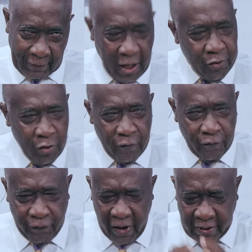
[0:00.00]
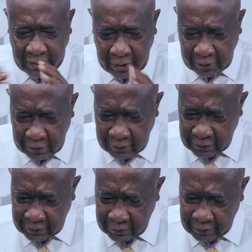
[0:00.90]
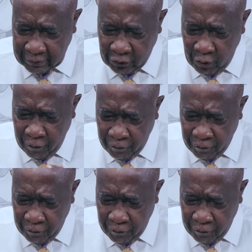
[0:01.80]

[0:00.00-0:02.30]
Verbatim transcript: And you invest it. You